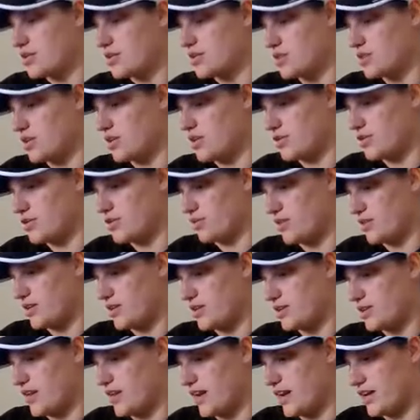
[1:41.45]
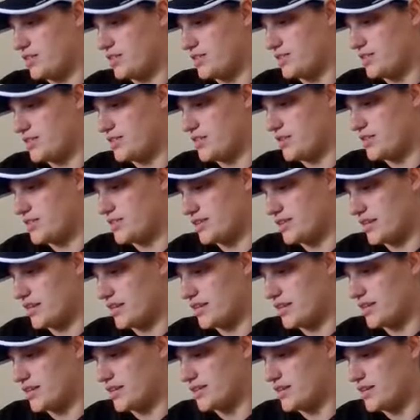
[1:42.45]
So negative
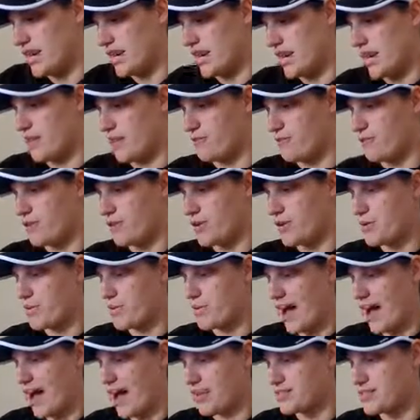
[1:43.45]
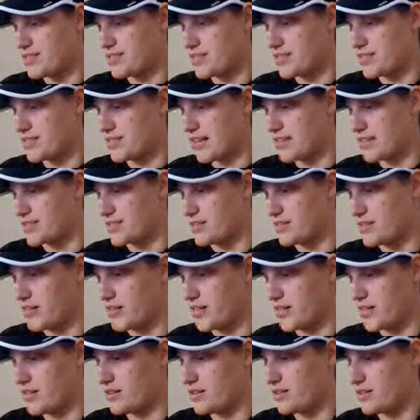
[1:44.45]
3d gets a free pass to the next
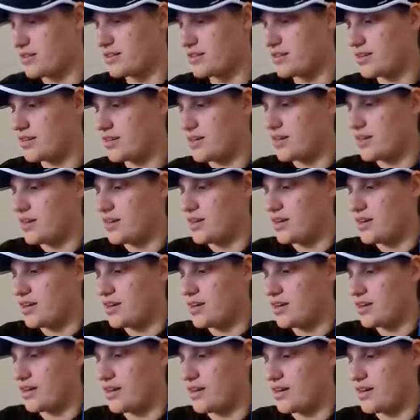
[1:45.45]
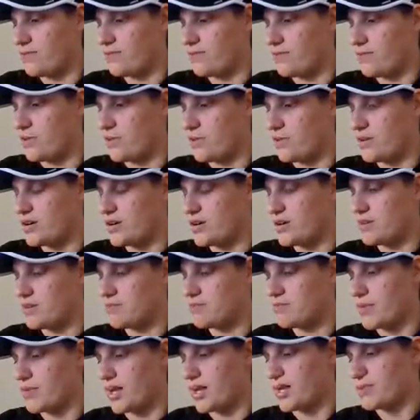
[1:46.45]
line. Negative 4
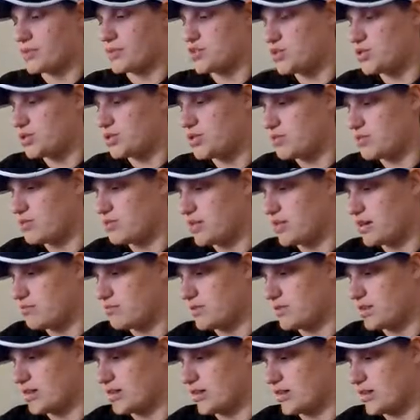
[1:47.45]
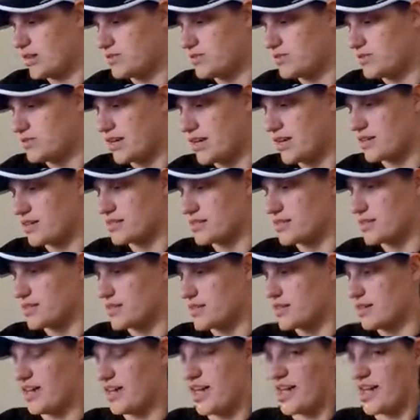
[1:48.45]
minus 2 would give me negative 6.
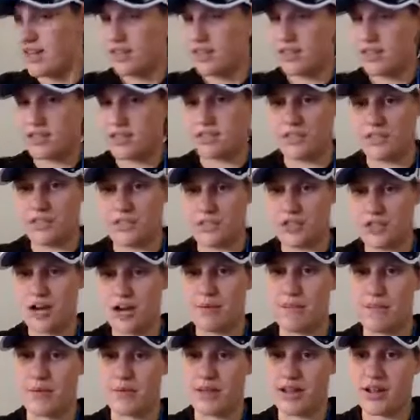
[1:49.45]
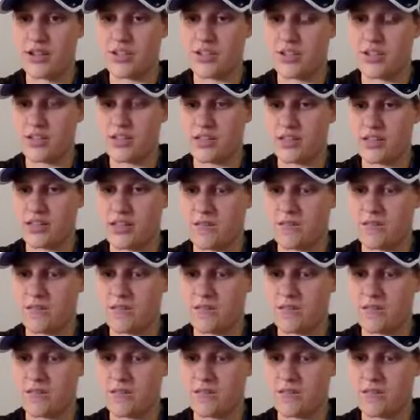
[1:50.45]
Again, integer operations.